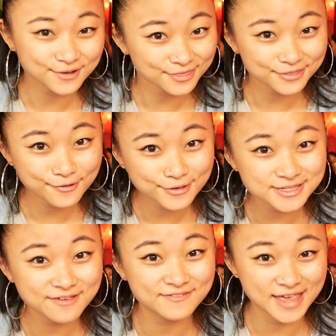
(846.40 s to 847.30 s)
got those
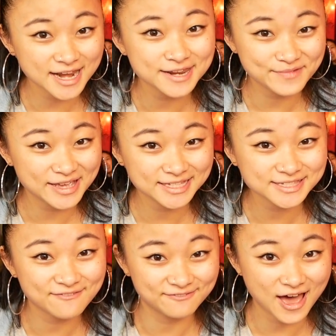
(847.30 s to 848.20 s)
Vietnamese
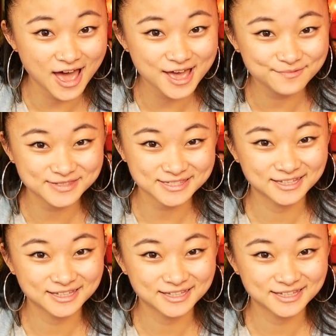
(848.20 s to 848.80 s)
vibes.